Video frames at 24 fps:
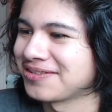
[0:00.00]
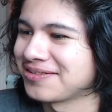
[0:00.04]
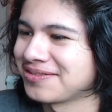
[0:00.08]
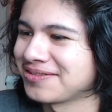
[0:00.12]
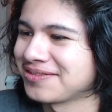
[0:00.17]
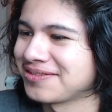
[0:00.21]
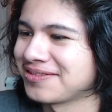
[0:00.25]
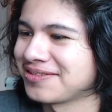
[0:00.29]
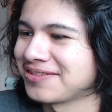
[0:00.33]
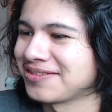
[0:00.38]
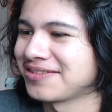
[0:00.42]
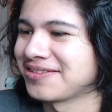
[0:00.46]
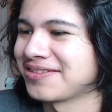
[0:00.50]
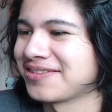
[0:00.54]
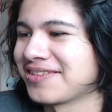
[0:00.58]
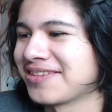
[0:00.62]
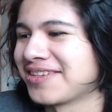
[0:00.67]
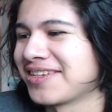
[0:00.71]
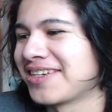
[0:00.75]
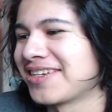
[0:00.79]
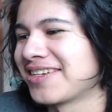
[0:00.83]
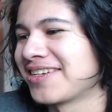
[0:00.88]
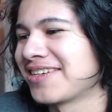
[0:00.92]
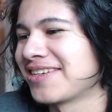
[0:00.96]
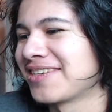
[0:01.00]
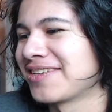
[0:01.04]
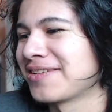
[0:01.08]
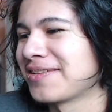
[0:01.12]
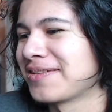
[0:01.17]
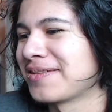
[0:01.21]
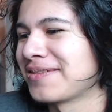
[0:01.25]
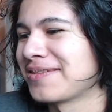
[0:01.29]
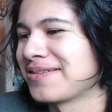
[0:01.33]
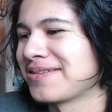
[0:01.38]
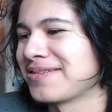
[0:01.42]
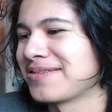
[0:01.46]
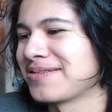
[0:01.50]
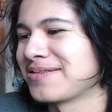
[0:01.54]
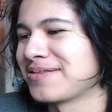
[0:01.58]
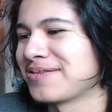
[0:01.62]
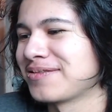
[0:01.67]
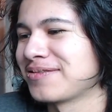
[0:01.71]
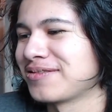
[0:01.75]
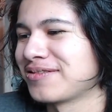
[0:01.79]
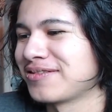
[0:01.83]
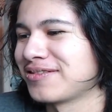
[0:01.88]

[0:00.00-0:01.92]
[no speech]